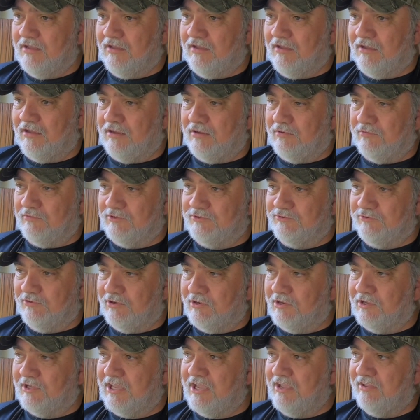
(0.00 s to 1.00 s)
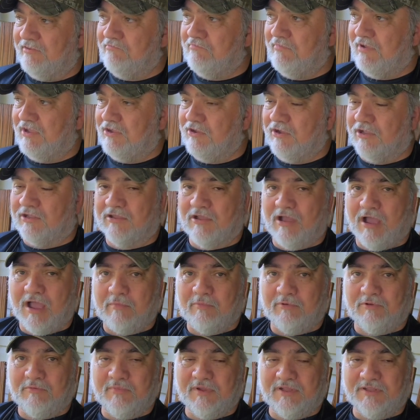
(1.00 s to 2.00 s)
uh, was really giving me good
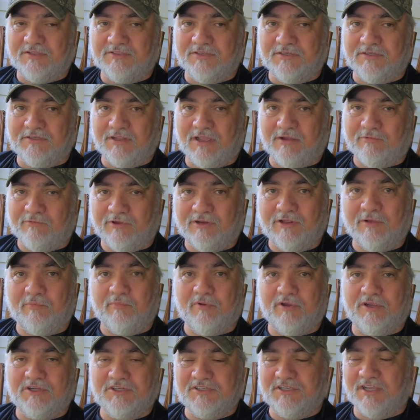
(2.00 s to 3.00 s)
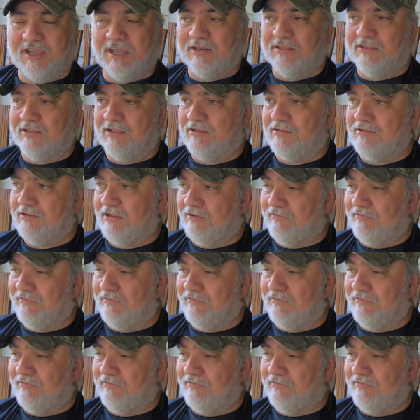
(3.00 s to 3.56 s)
compliments, and I really appreciated it.